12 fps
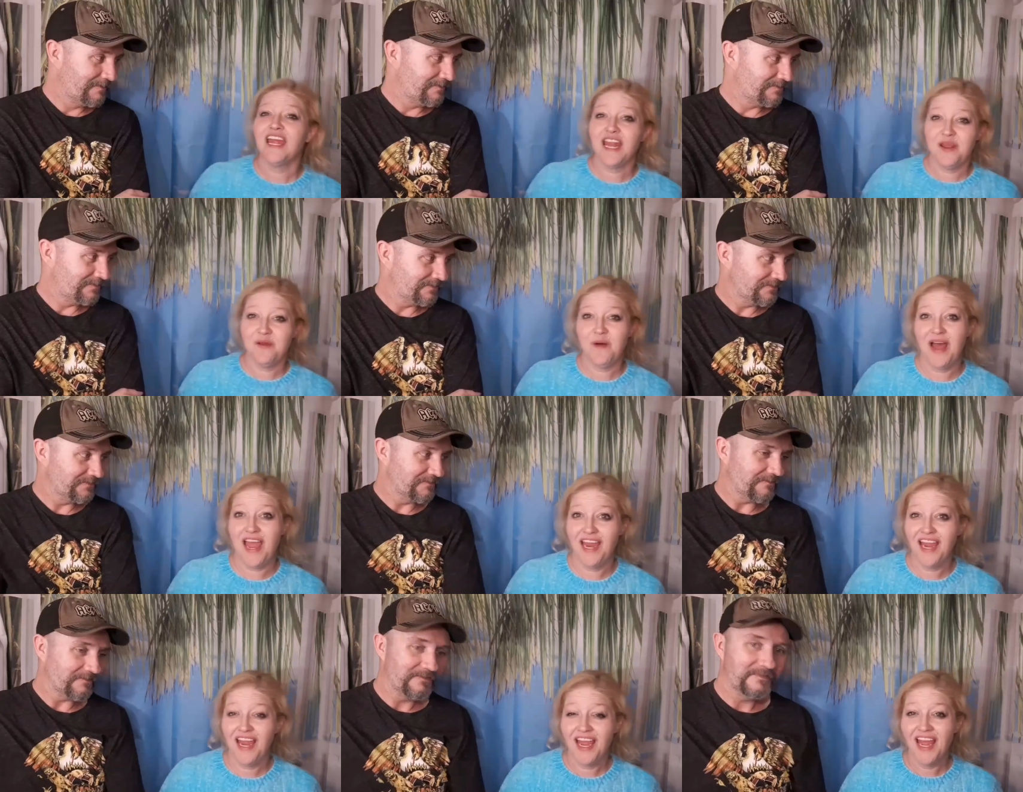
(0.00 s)

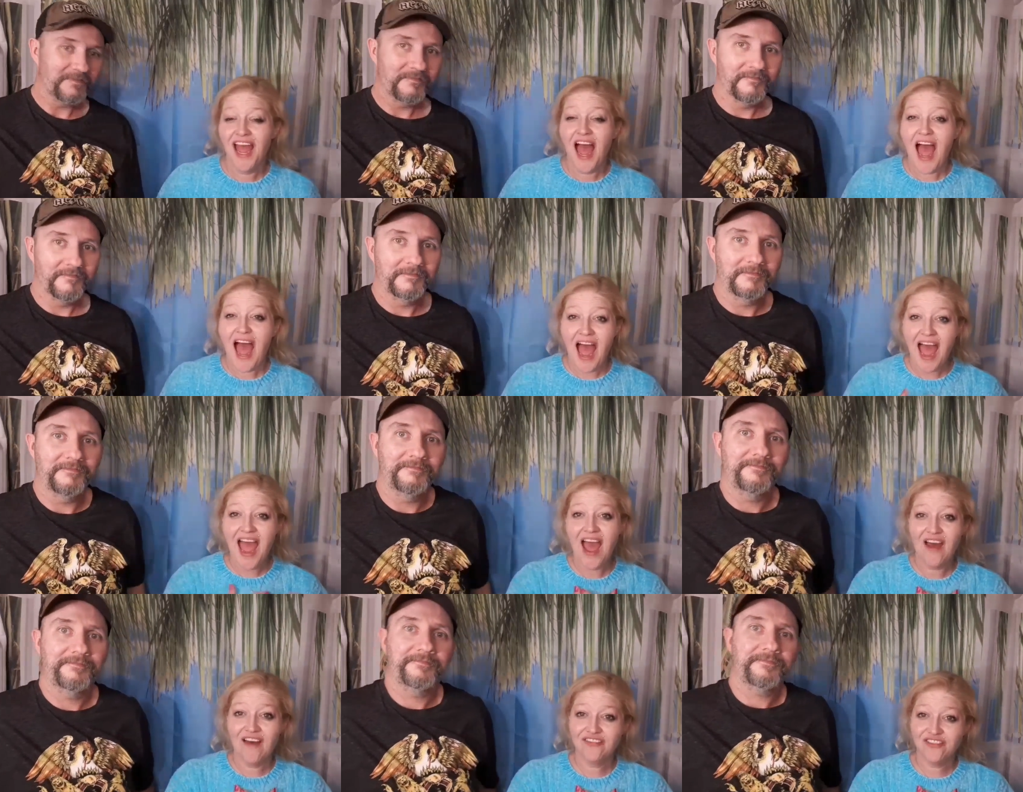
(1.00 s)
Speaker 1: anyway, I
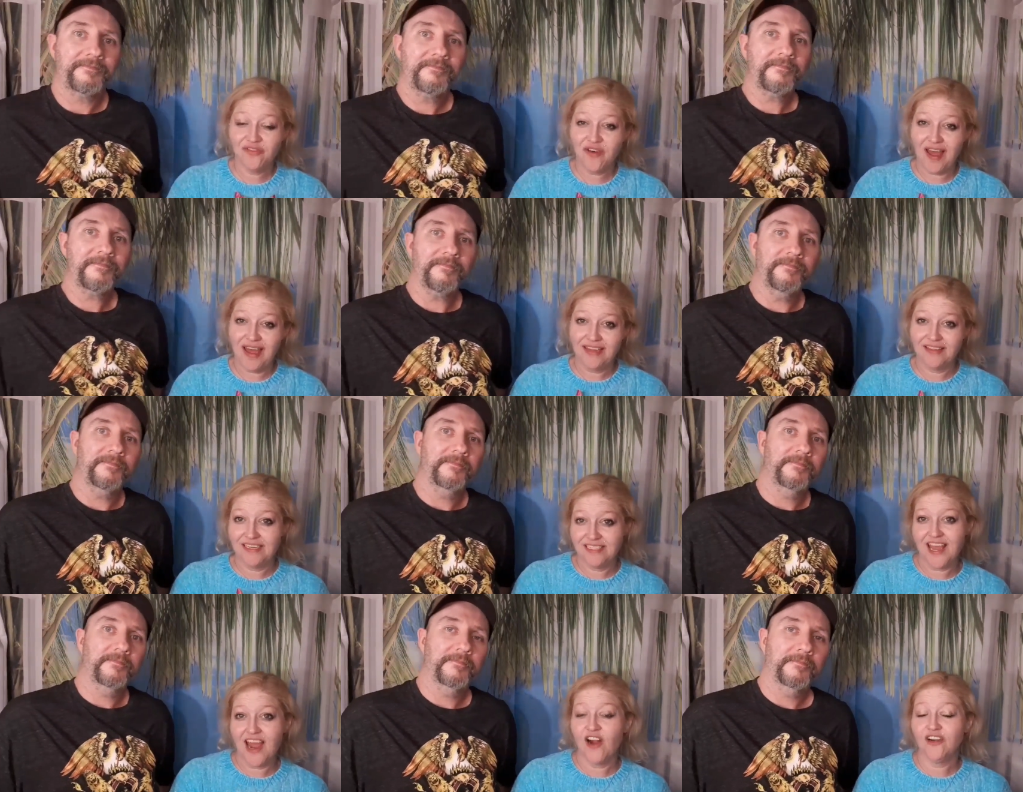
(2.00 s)
have to fight the
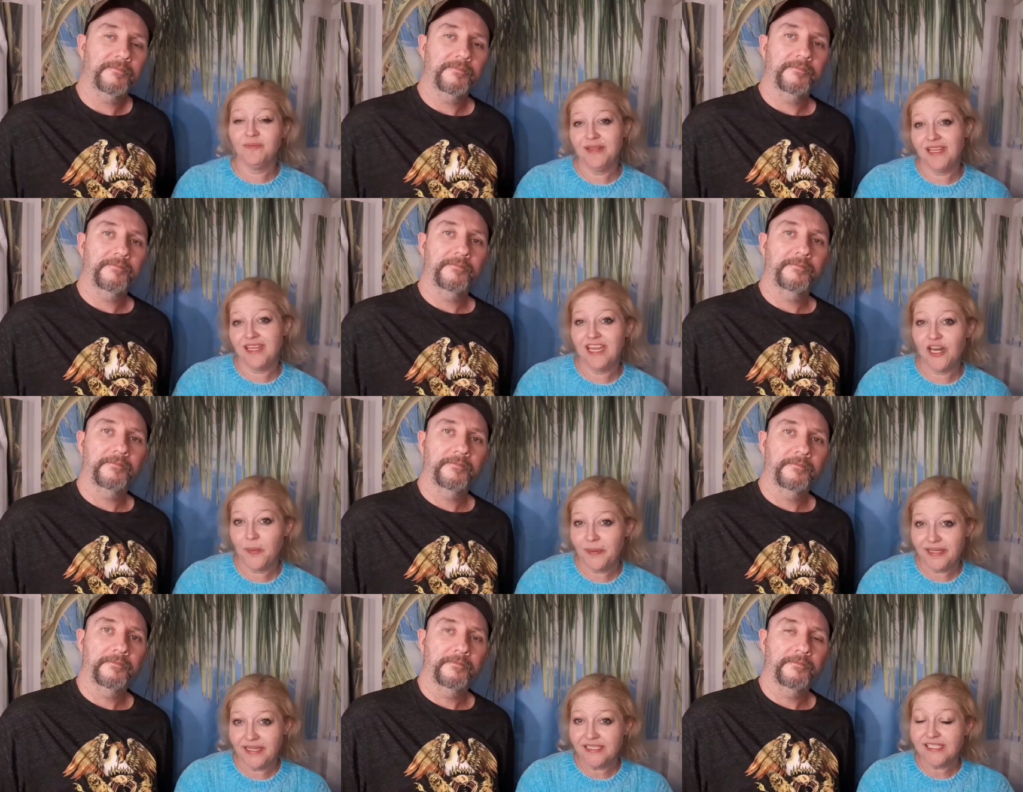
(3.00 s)
desire to be the keto
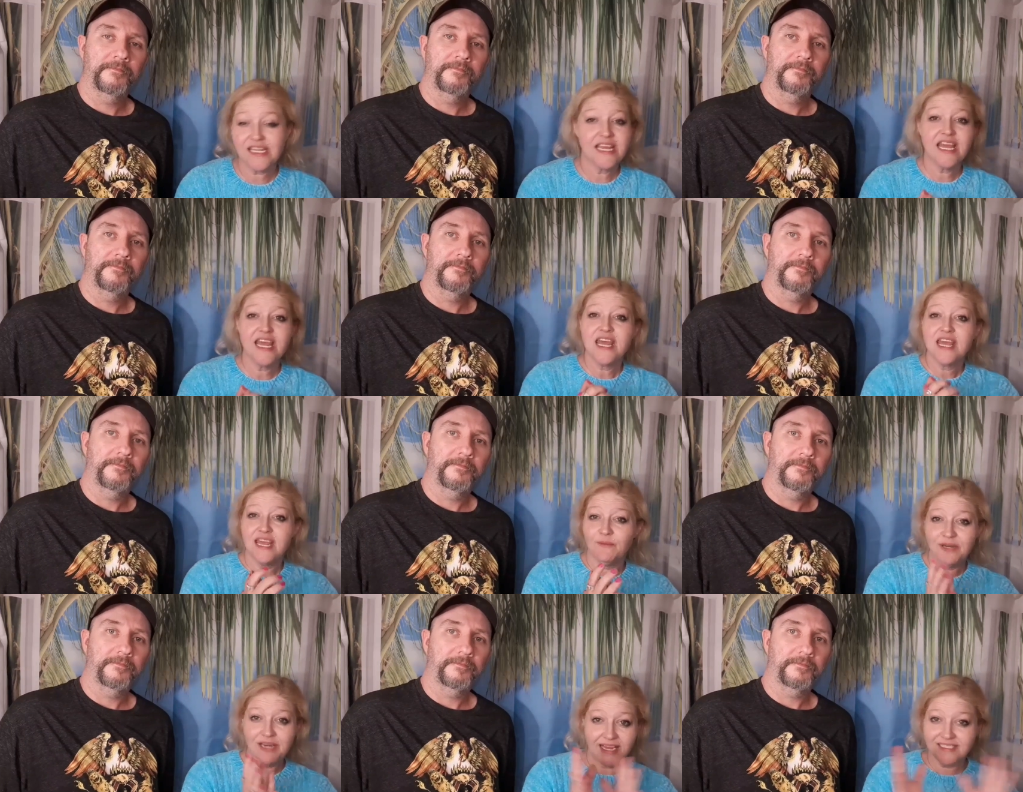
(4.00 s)
police.
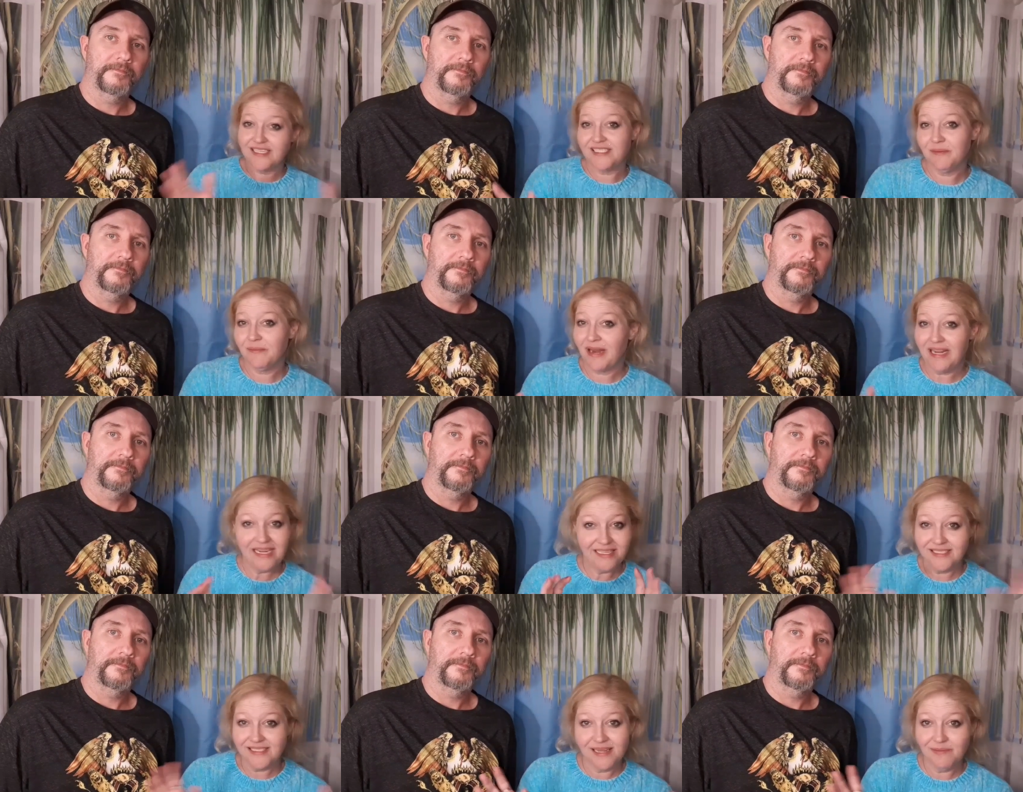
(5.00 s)
When I see somebody
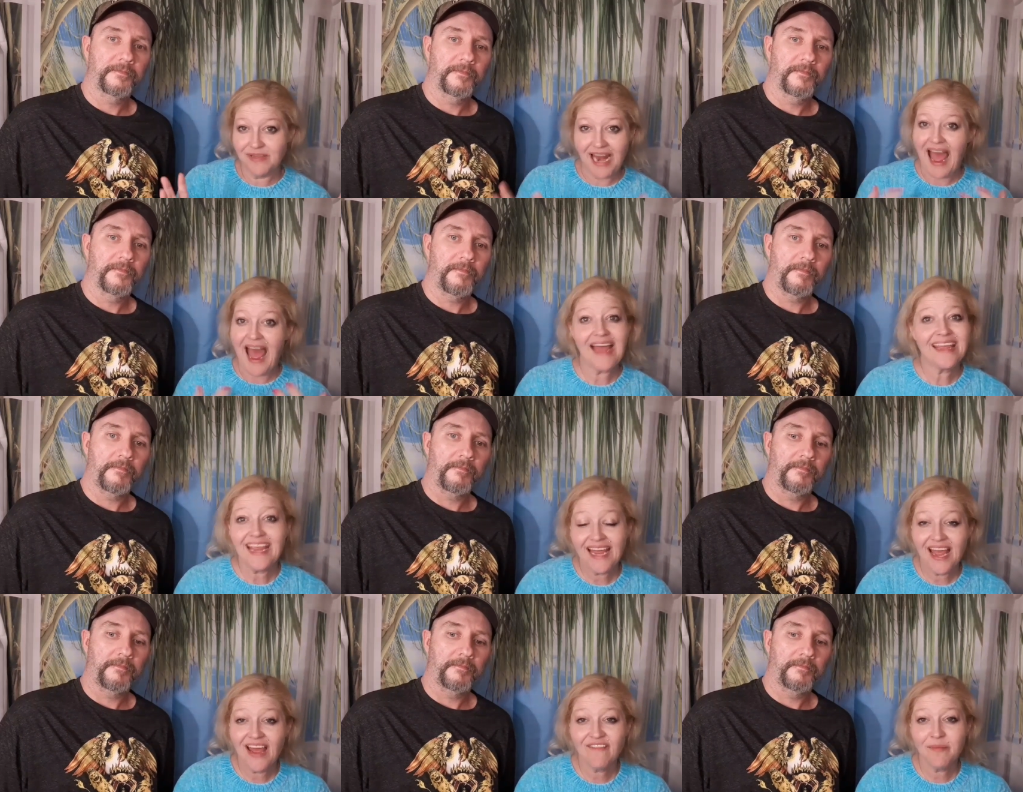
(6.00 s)
eating something that I
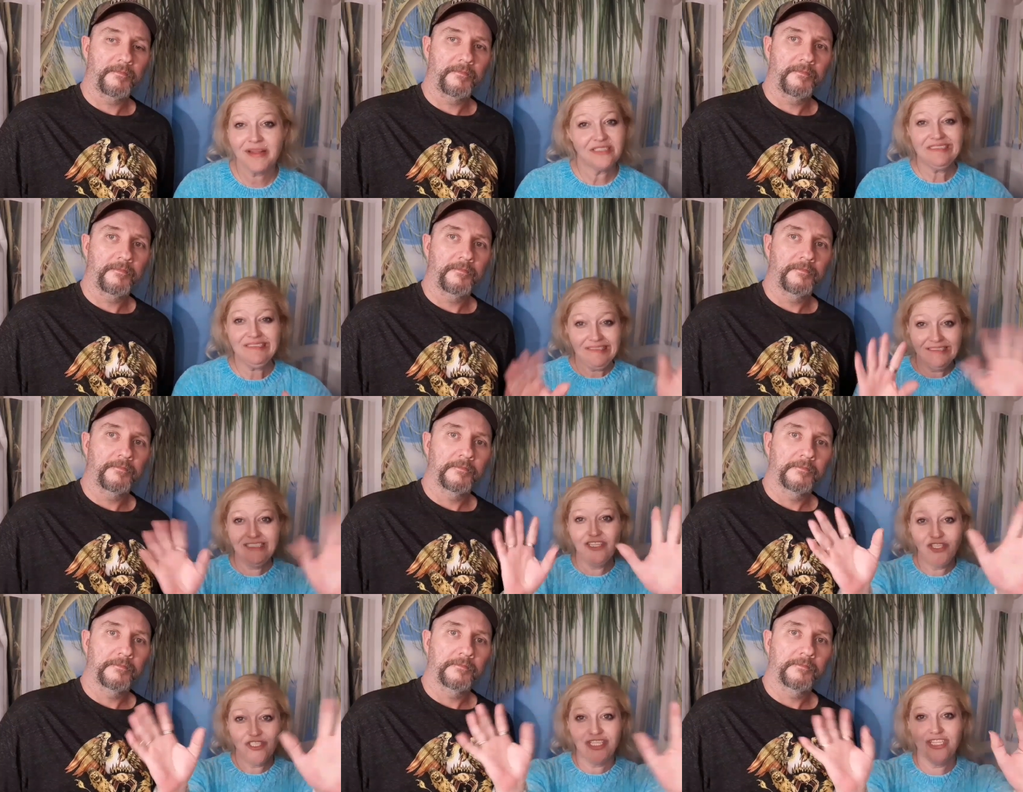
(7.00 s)
can't have, I'm like, oh,
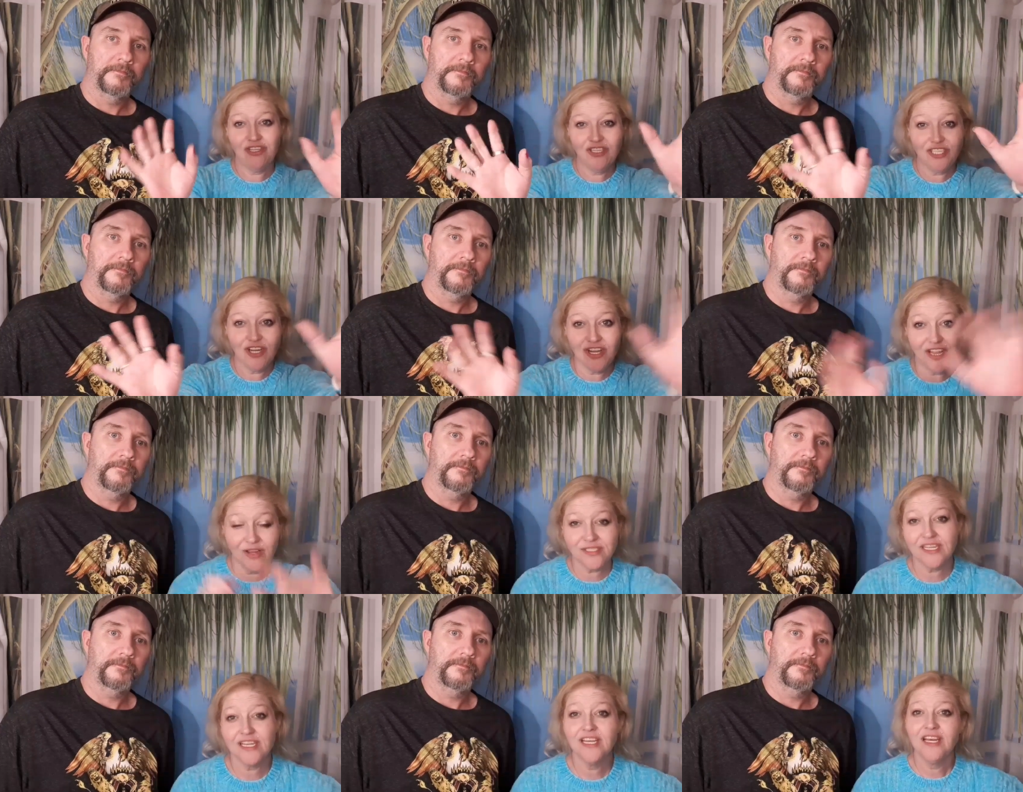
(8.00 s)
you shouldn't do the
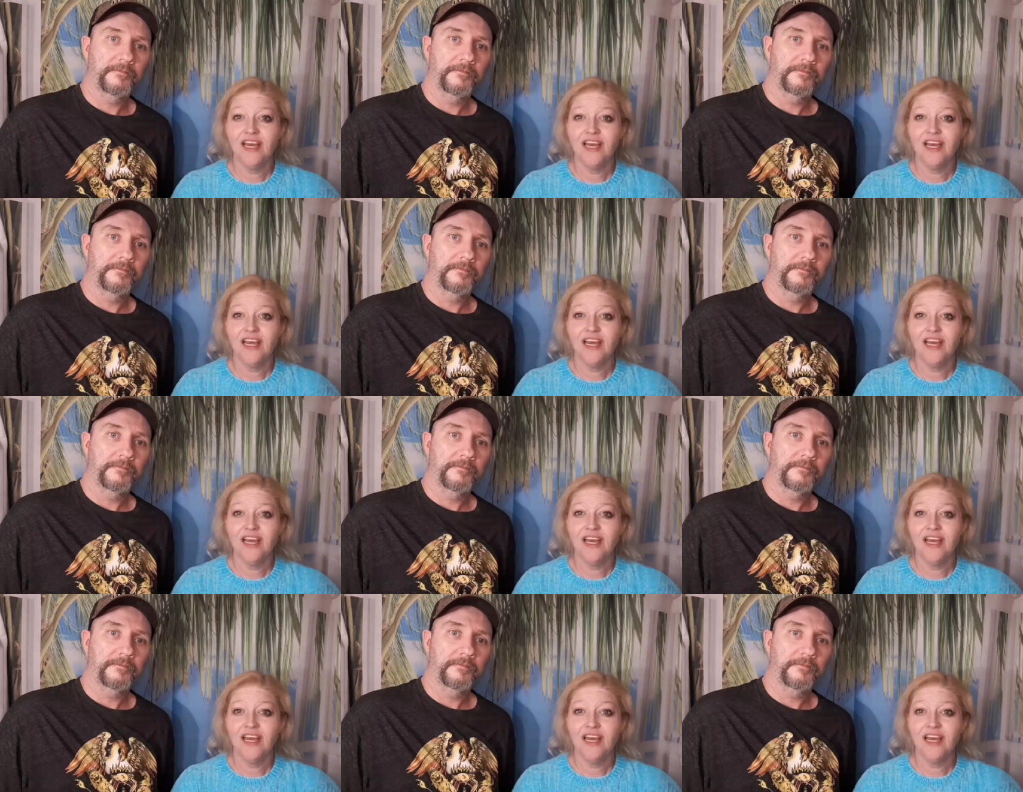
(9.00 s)
sucralose,